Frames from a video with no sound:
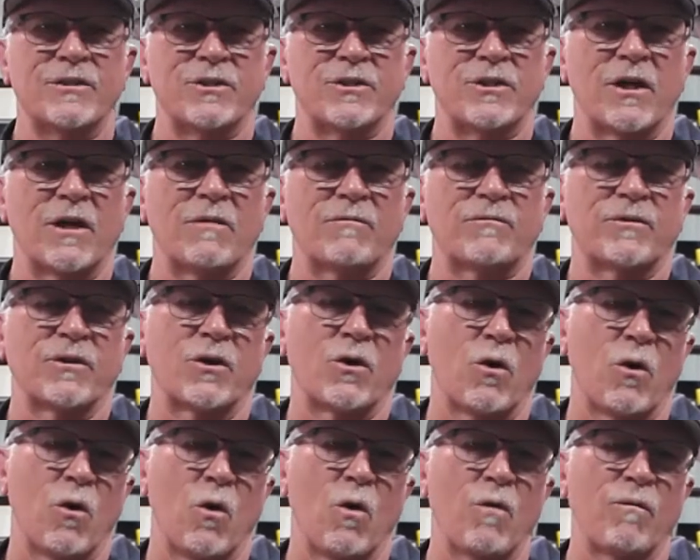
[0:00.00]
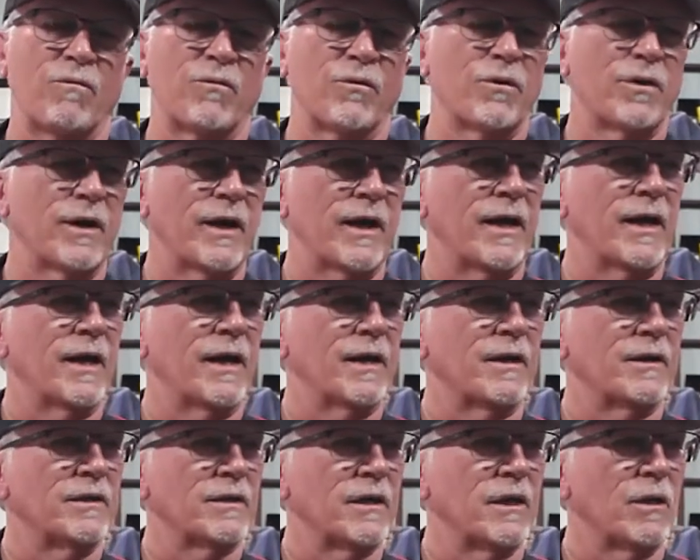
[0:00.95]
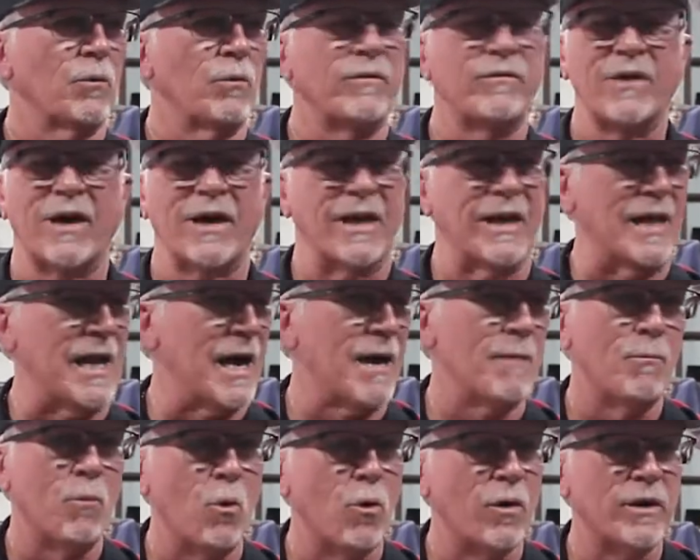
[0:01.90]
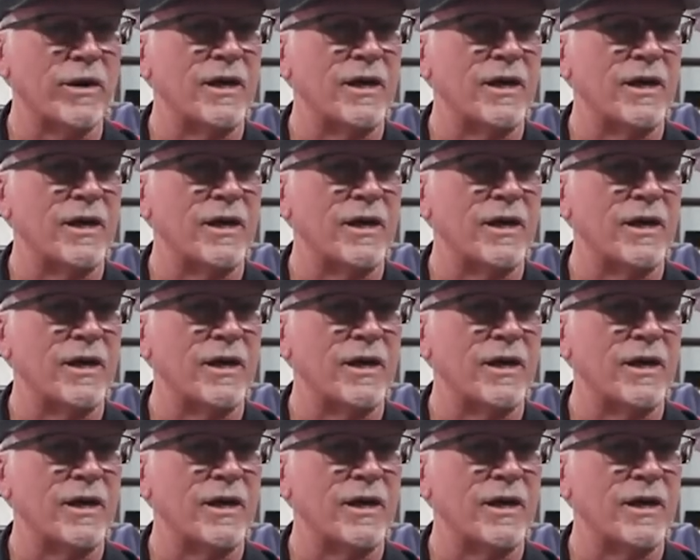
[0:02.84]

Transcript: stuff to go over, and we've got a lot more to